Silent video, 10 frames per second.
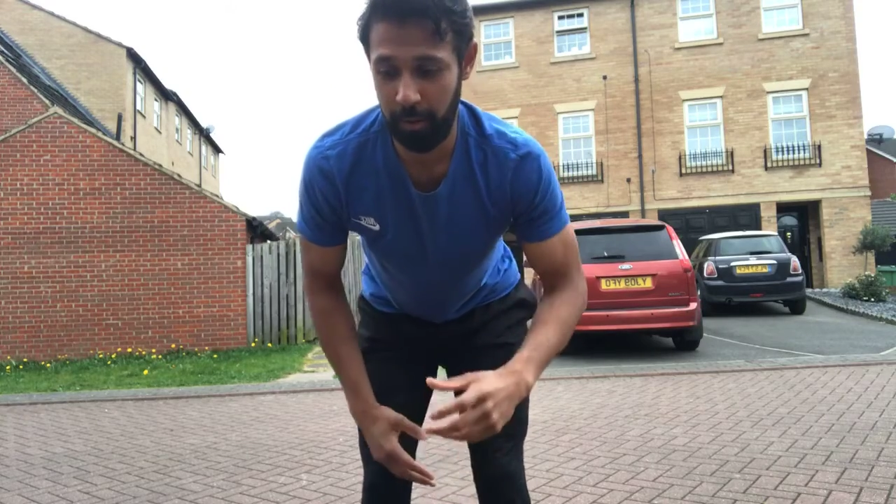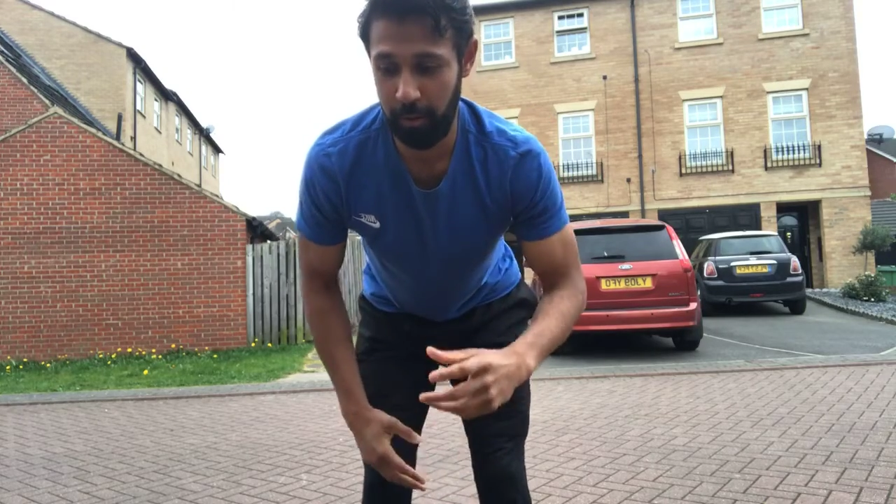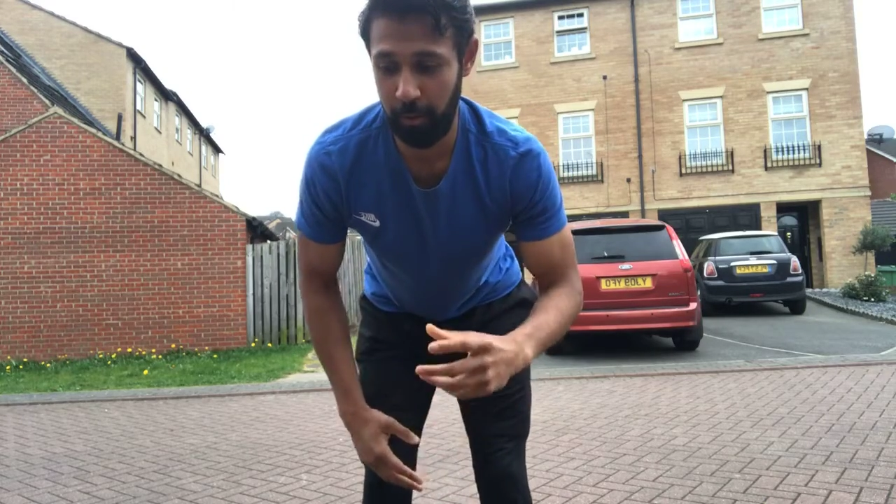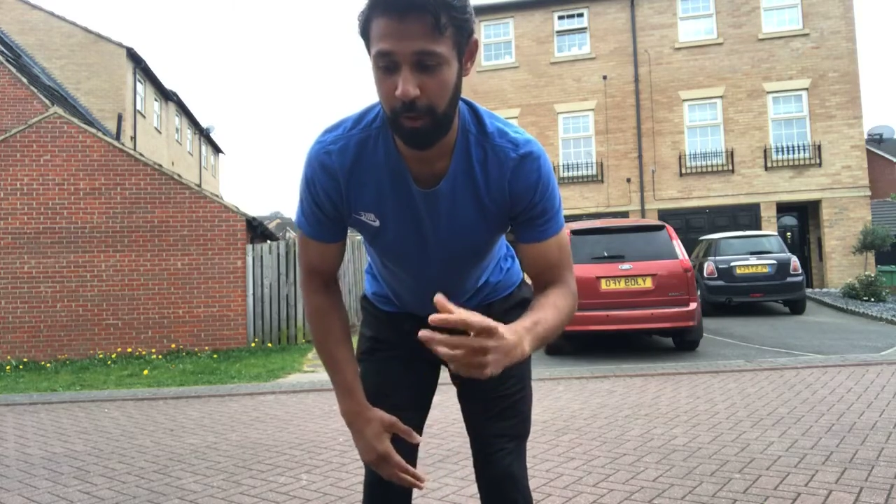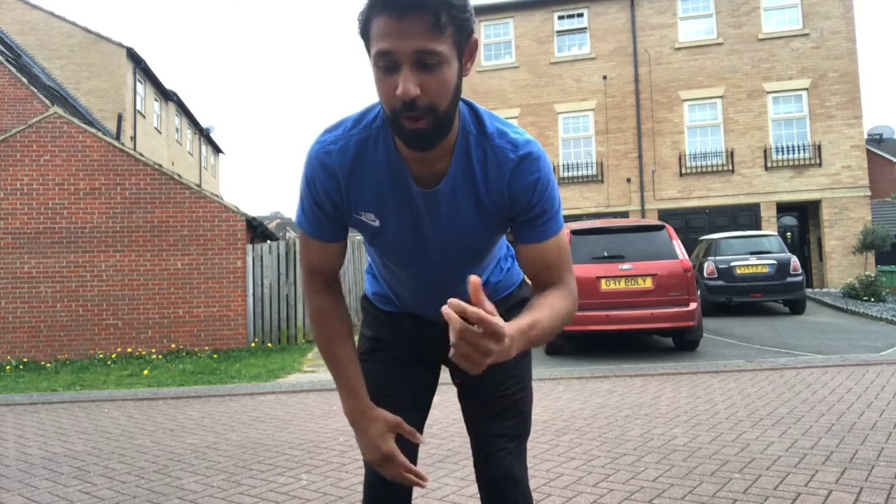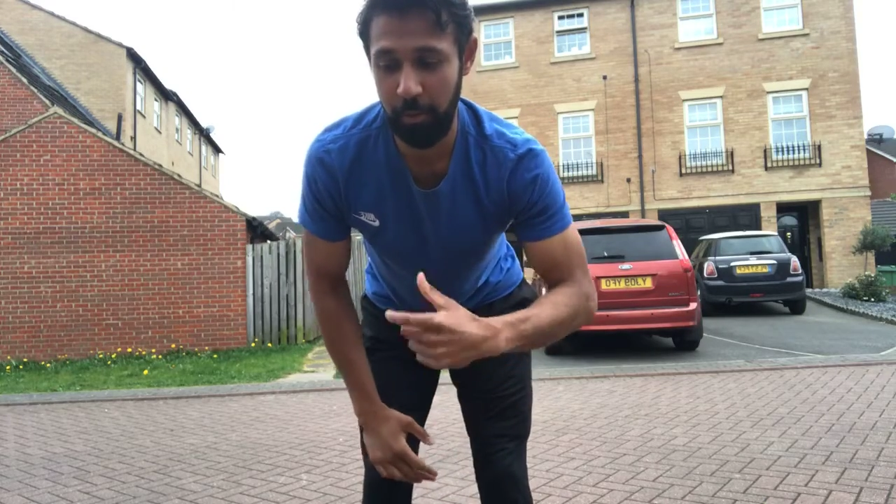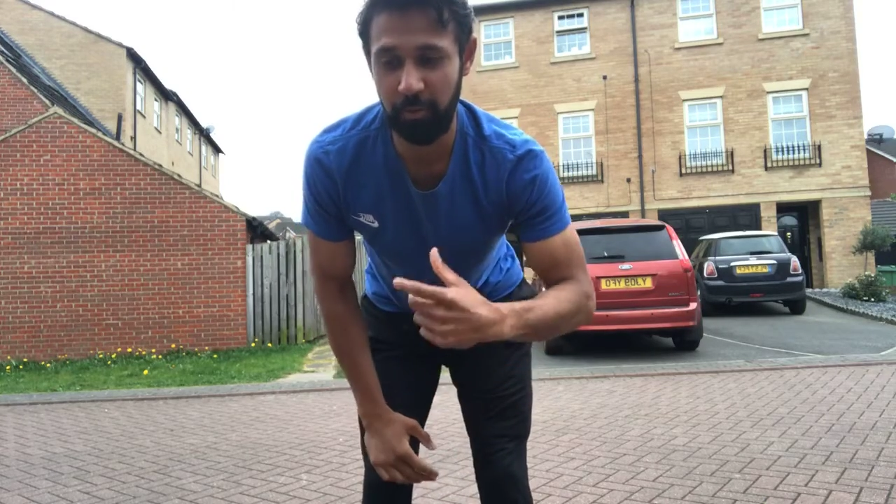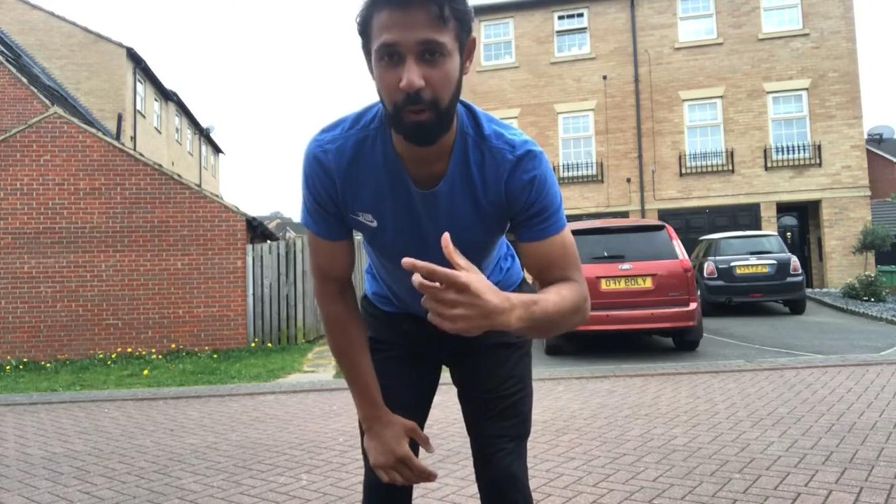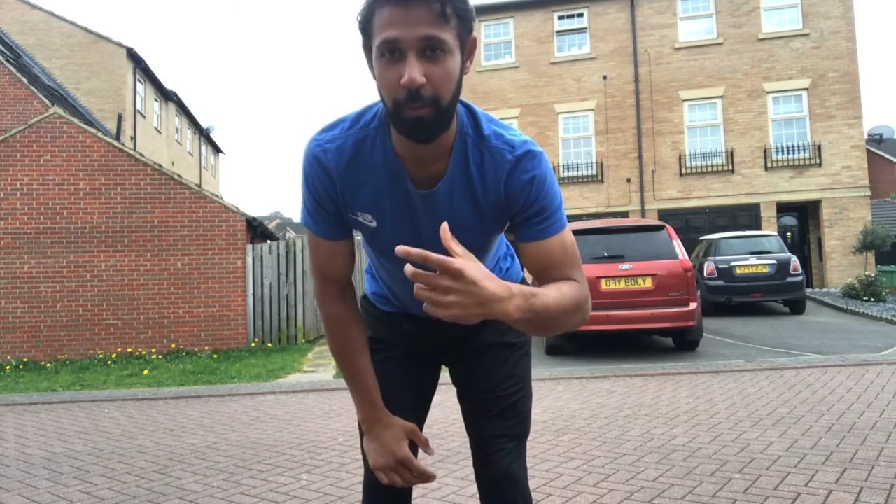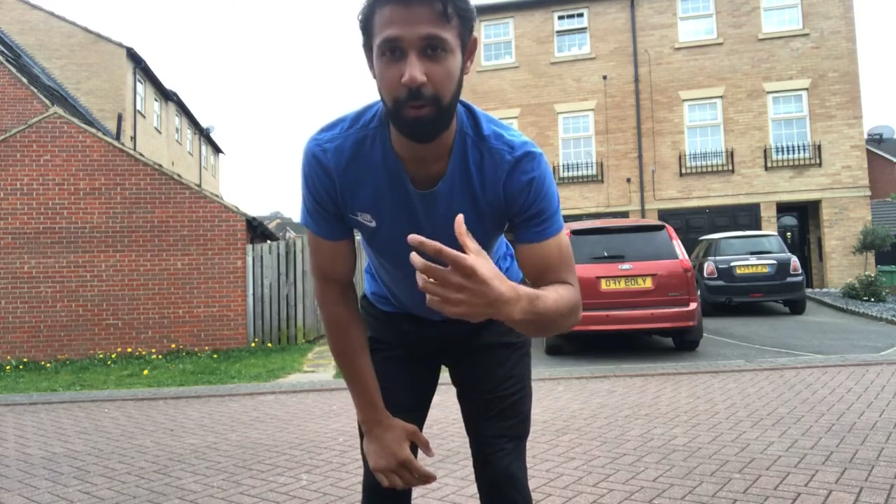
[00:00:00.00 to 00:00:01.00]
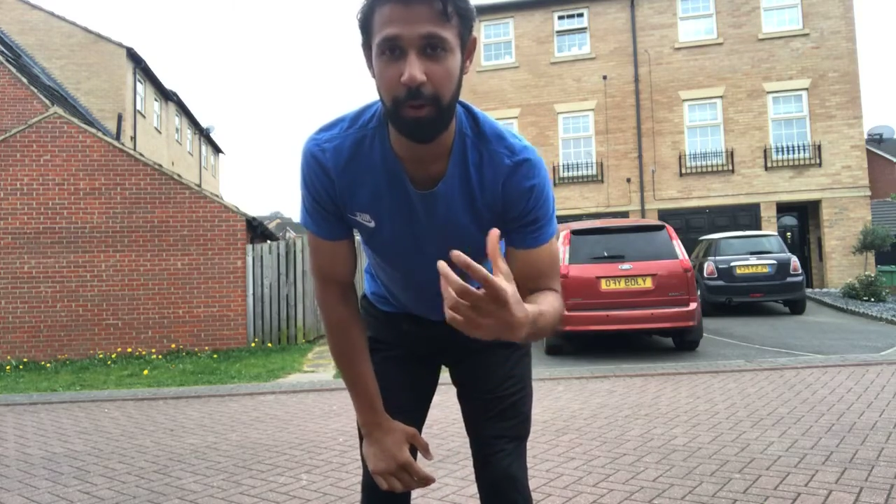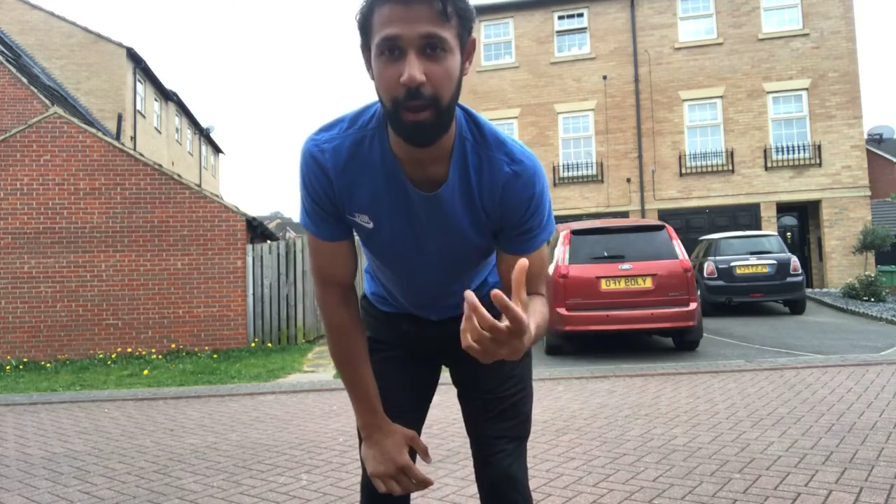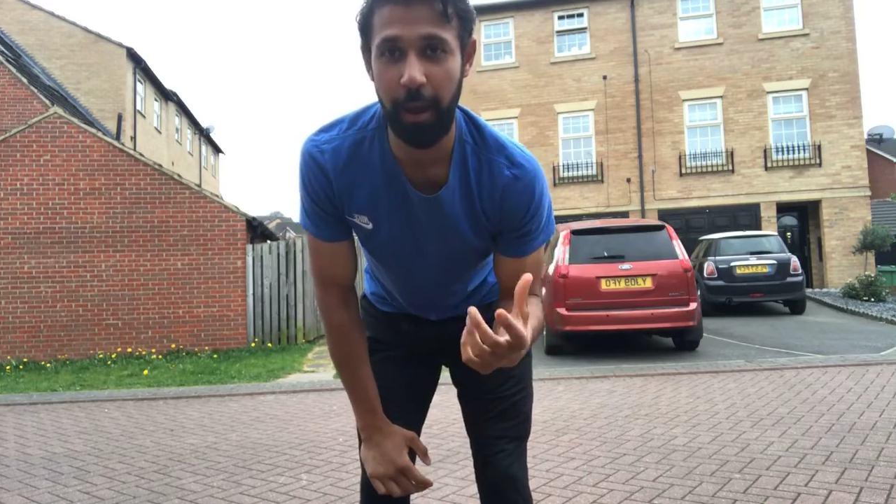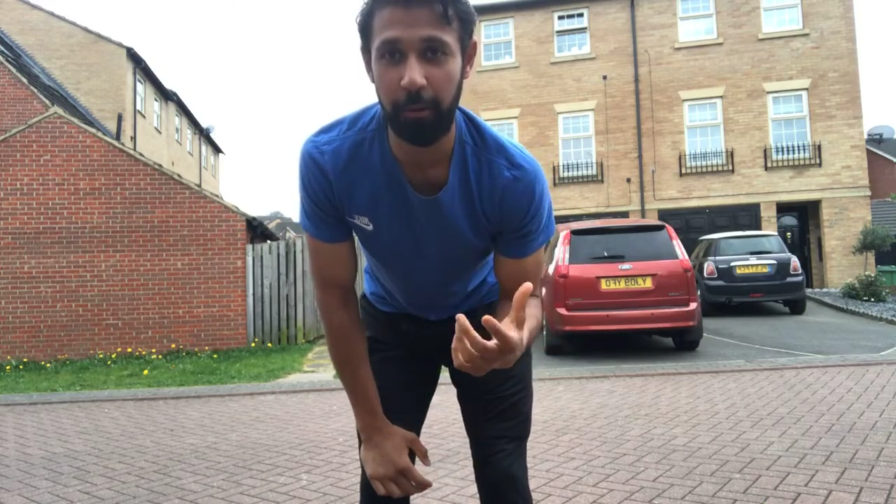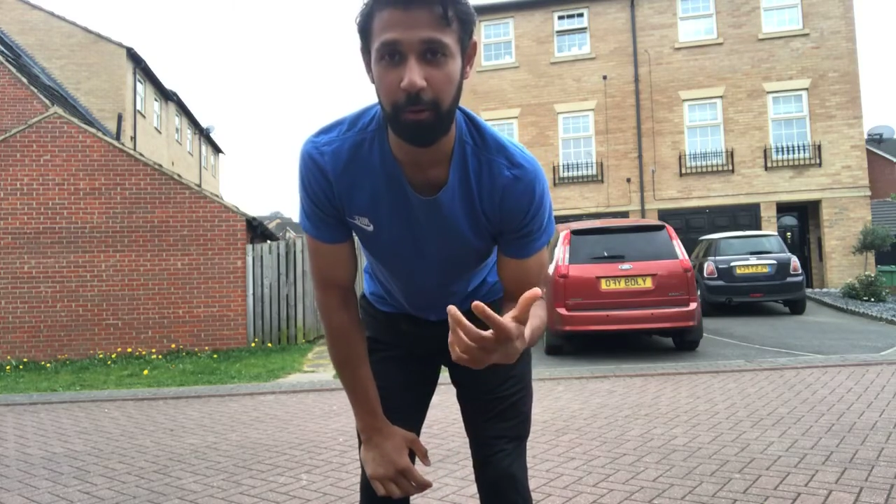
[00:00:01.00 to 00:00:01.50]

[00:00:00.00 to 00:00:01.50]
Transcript: when I move my body now